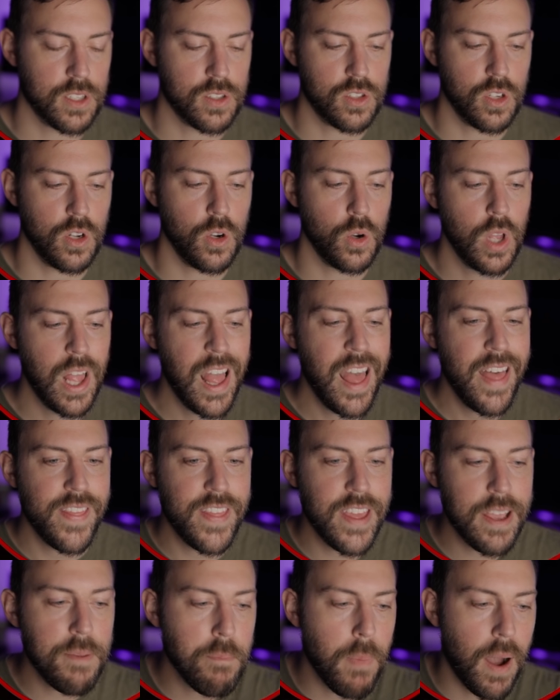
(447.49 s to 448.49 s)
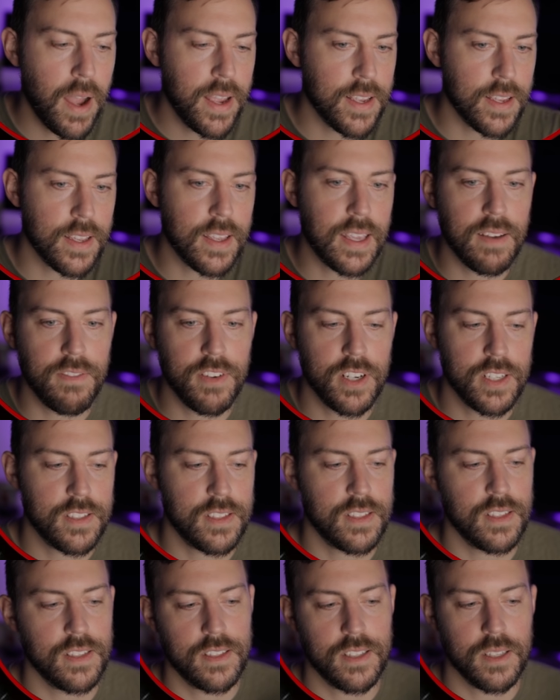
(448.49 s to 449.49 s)
So they might give
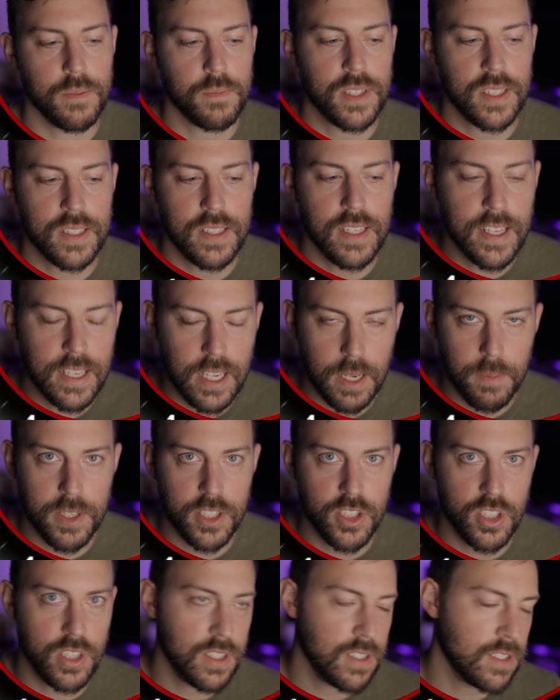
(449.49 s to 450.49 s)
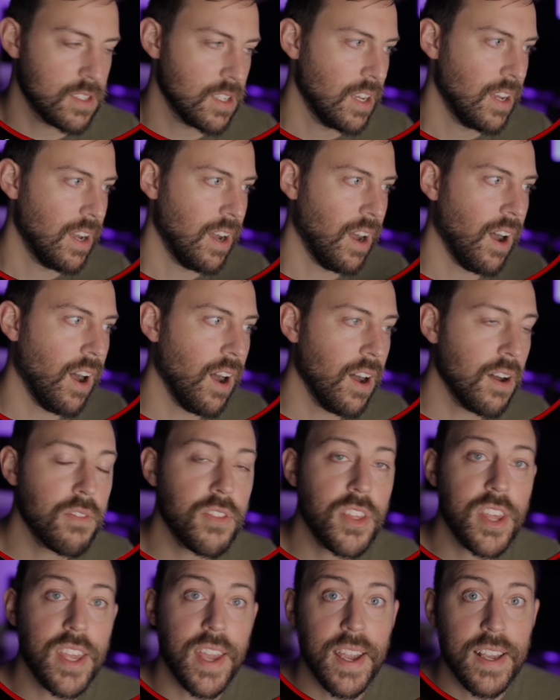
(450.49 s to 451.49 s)
us some sneak images
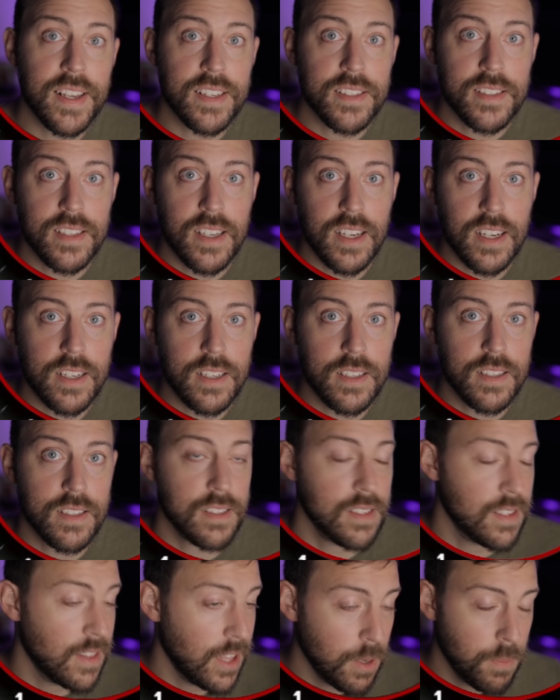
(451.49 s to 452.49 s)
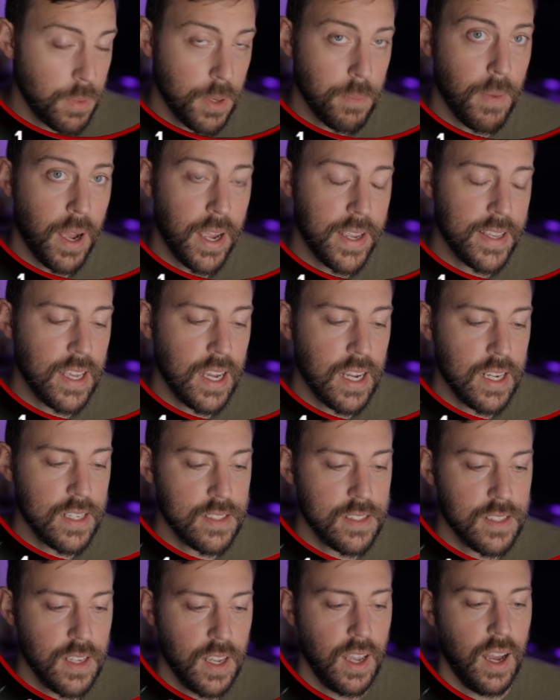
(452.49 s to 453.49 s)
of the 86. That would be my
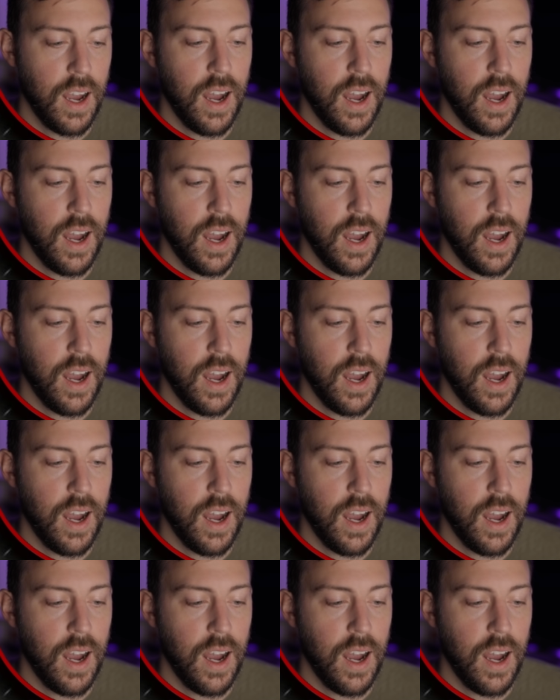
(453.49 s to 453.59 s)
guess.